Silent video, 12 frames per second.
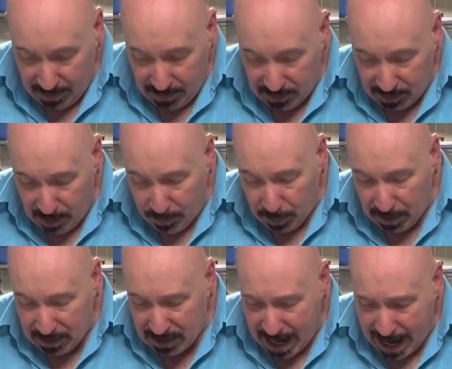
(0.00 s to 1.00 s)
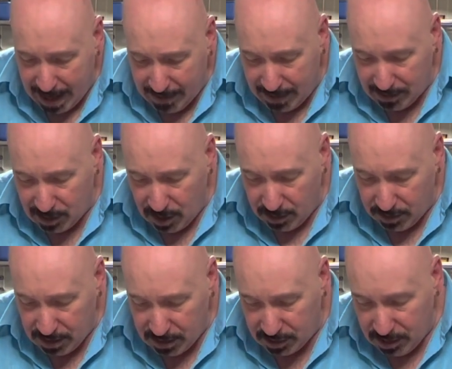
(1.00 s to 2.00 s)
Simple as that. That's all there
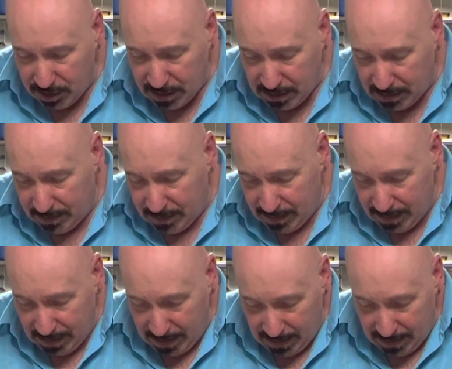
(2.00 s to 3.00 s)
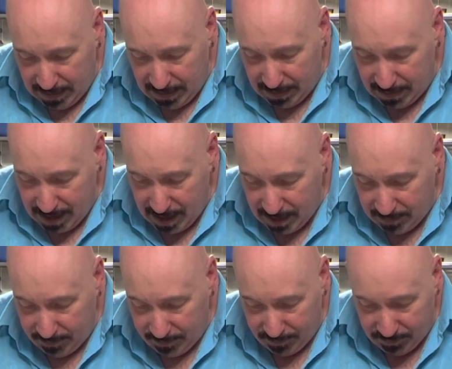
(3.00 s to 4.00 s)
is to it. And
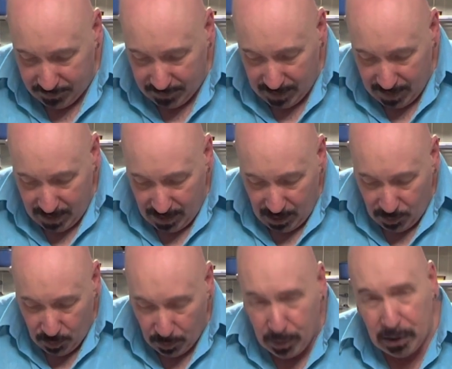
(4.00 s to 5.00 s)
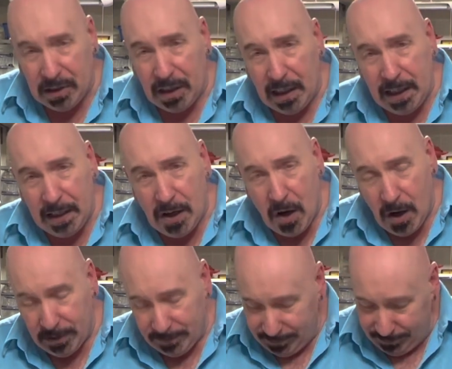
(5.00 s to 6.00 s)
then we'll put the lid
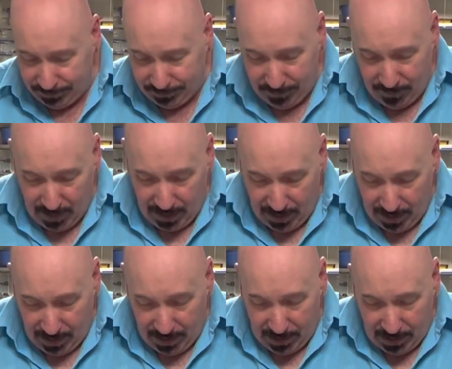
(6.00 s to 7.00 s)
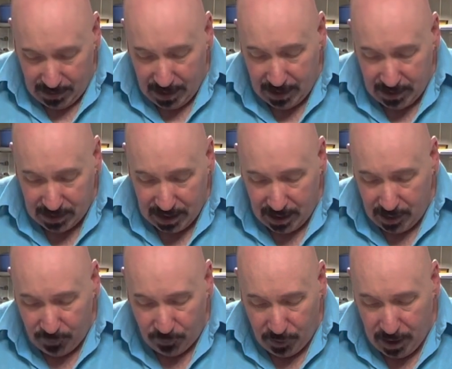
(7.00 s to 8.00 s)
on. Let it set in the
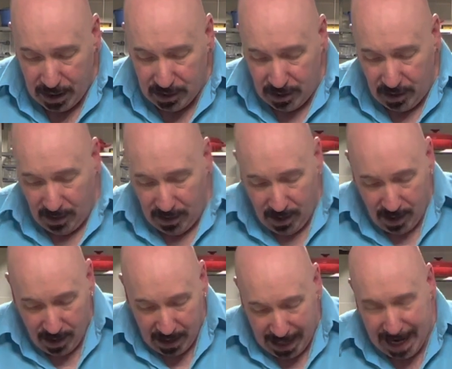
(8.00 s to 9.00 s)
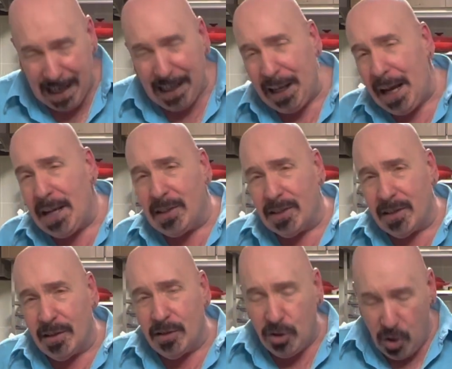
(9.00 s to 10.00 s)
fridge at least
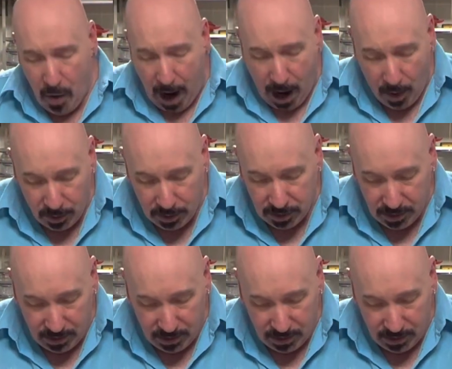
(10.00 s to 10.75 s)
2 hours,